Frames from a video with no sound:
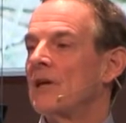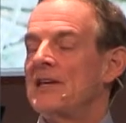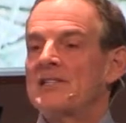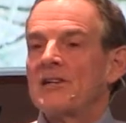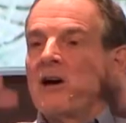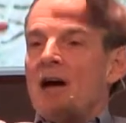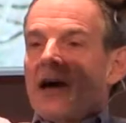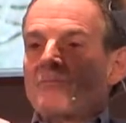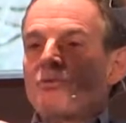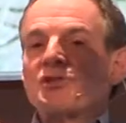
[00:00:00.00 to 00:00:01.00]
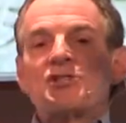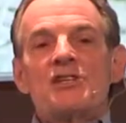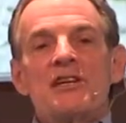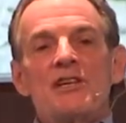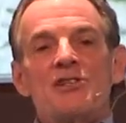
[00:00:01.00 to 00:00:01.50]
He still had
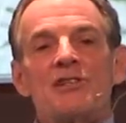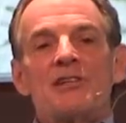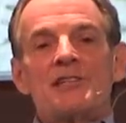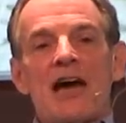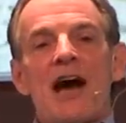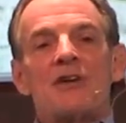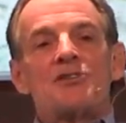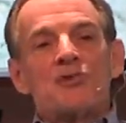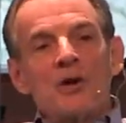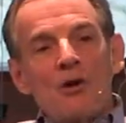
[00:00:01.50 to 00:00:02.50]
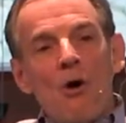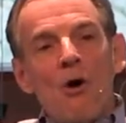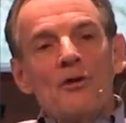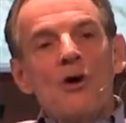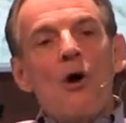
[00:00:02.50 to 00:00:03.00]
prestige in the town, and so he
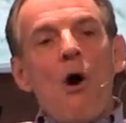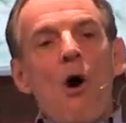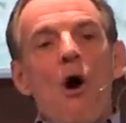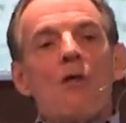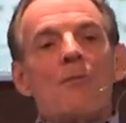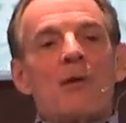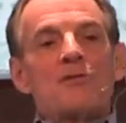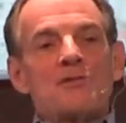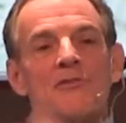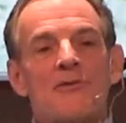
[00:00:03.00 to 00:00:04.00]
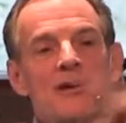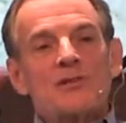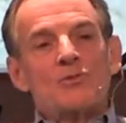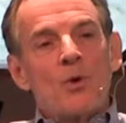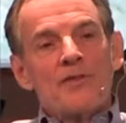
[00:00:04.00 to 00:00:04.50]
called all the members of the
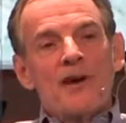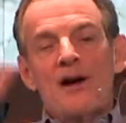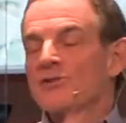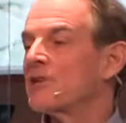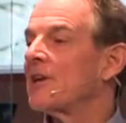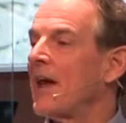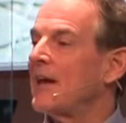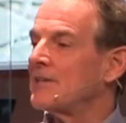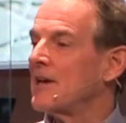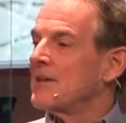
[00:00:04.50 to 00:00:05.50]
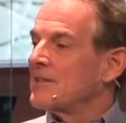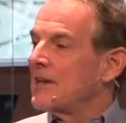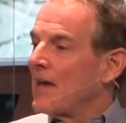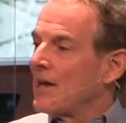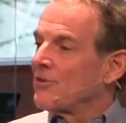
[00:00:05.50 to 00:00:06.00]
village, 1,008,
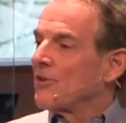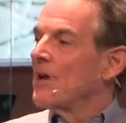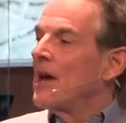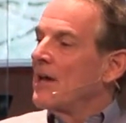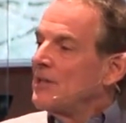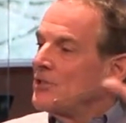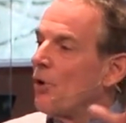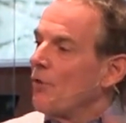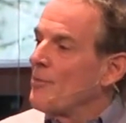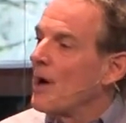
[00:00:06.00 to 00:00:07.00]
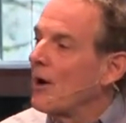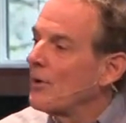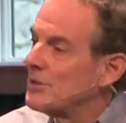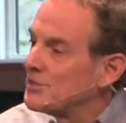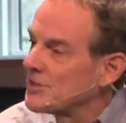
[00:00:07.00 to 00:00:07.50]
together, and he told them how
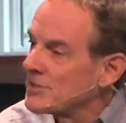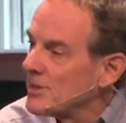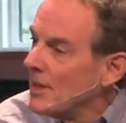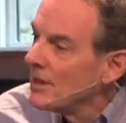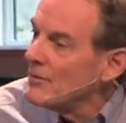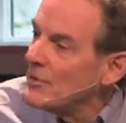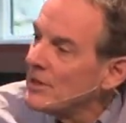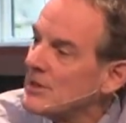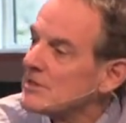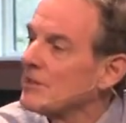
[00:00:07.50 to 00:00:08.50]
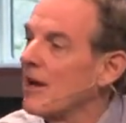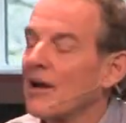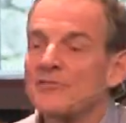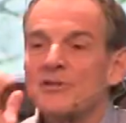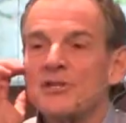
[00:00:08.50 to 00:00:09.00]
he had just committed his
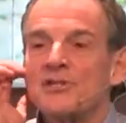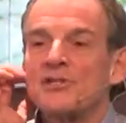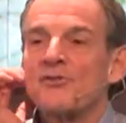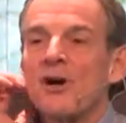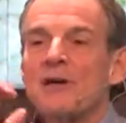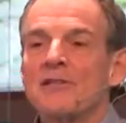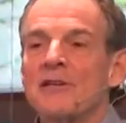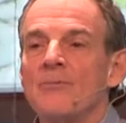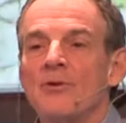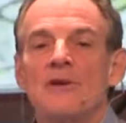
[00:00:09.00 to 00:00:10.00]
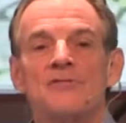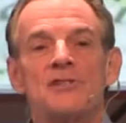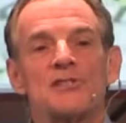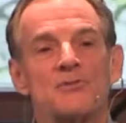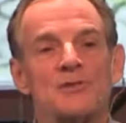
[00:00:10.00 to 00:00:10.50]
life to Jesus Christ, that he believed
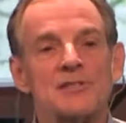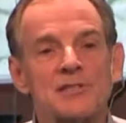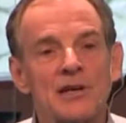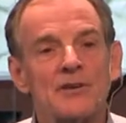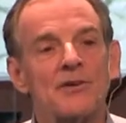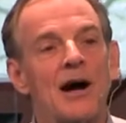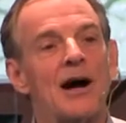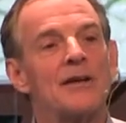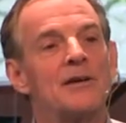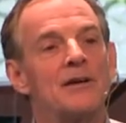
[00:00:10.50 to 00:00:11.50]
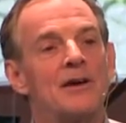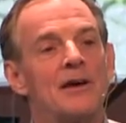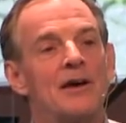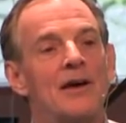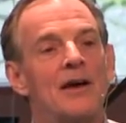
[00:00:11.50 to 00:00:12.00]
Jesus was the Son of God.
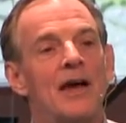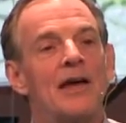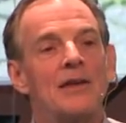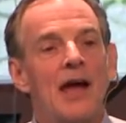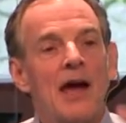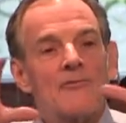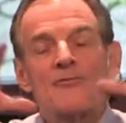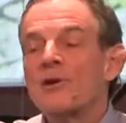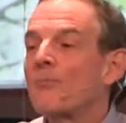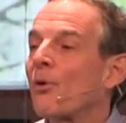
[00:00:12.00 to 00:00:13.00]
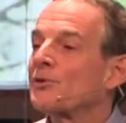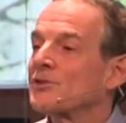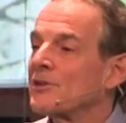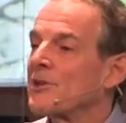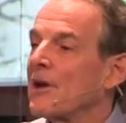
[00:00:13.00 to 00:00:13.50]
And every
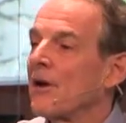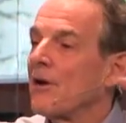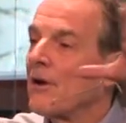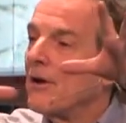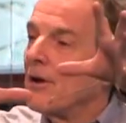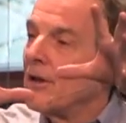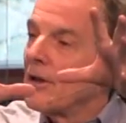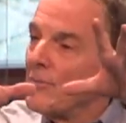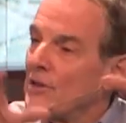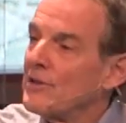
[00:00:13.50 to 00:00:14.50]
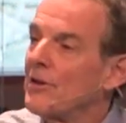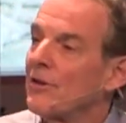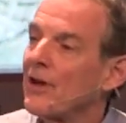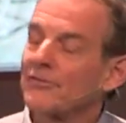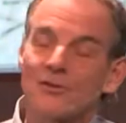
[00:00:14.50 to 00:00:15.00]
person there committed
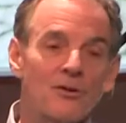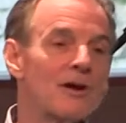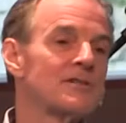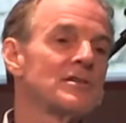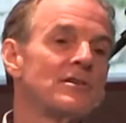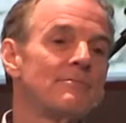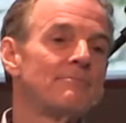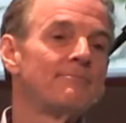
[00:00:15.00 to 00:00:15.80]
their lives to Christ too.